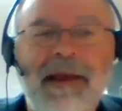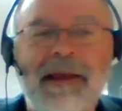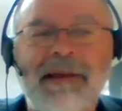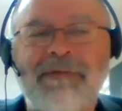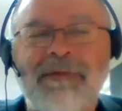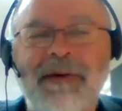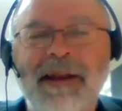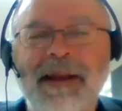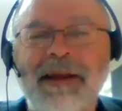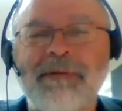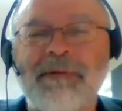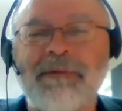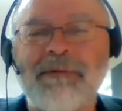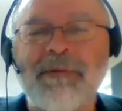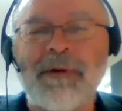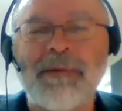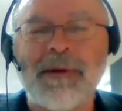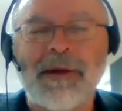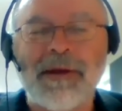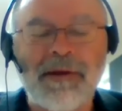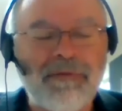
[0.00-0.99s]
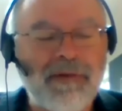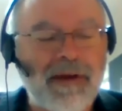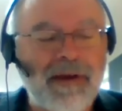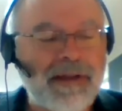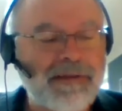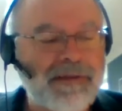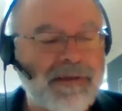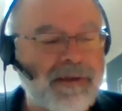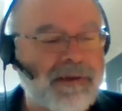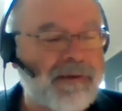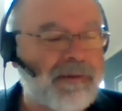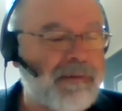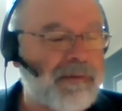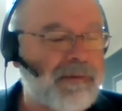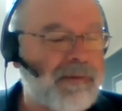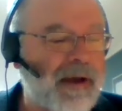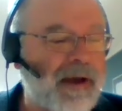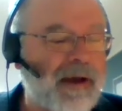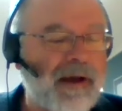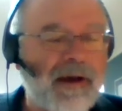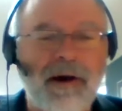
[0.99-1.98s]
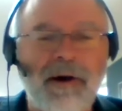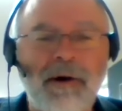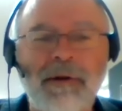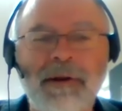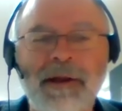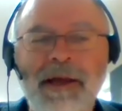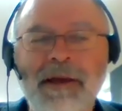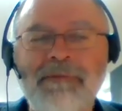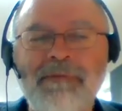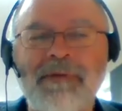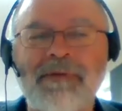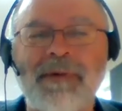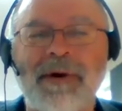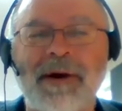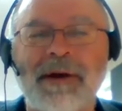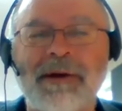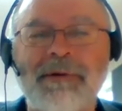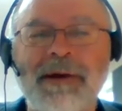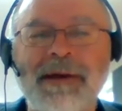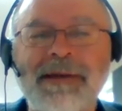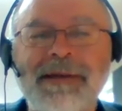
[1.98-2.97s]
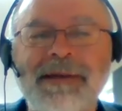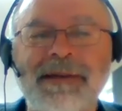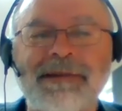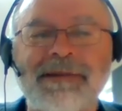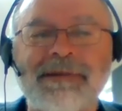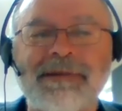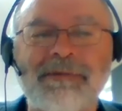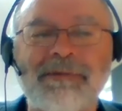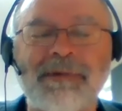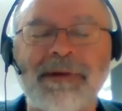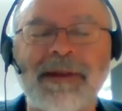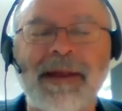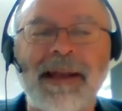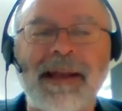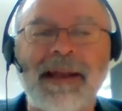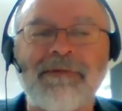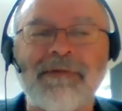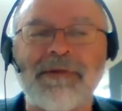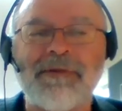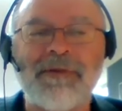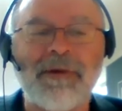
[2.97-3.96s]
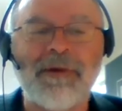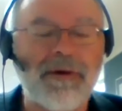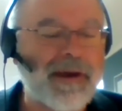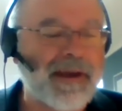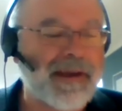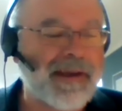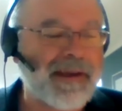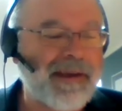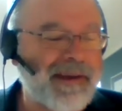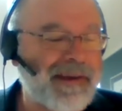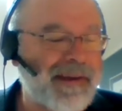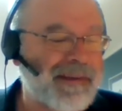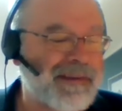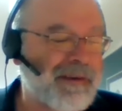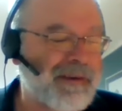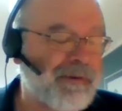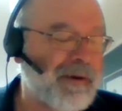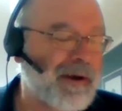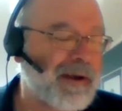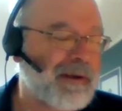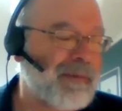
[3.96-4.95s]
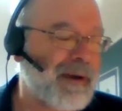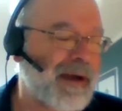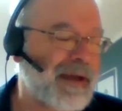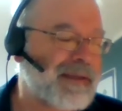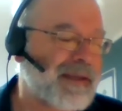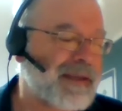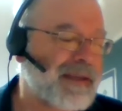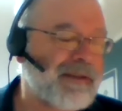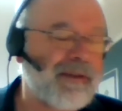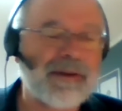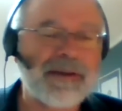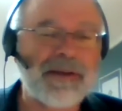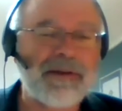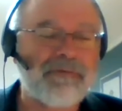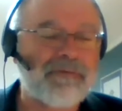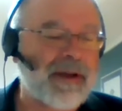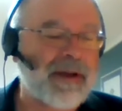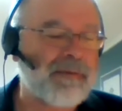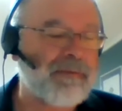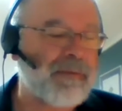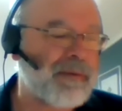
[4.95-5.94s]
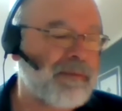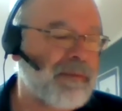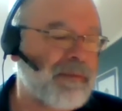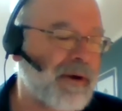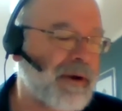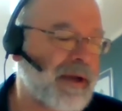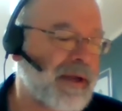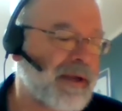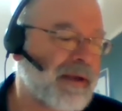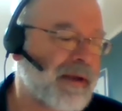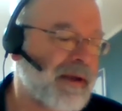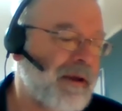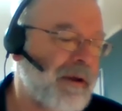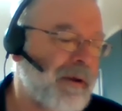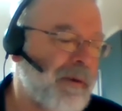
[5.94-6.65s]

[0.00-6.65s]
It's funny, Robert, you've answered a whole heap of my questions without even trying. It's quite amazing. It's like you've read my mind.